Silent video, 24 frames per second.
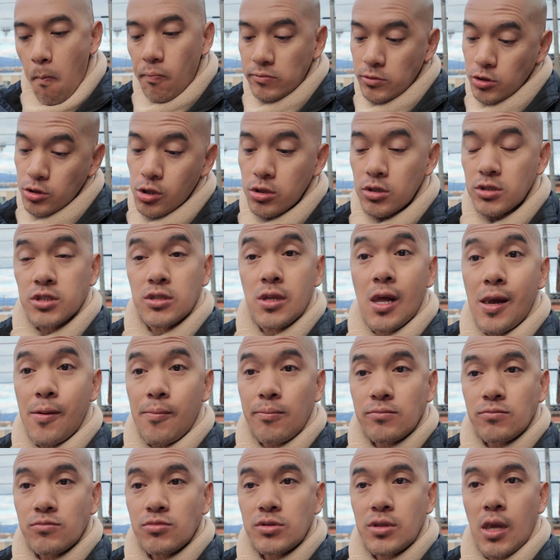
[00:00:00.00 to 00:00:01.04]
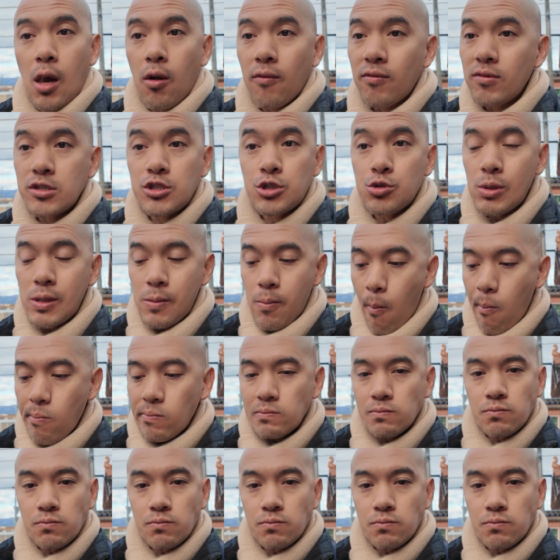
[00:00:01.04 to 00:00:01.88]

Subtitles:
It's good, it's light, not overly sweet.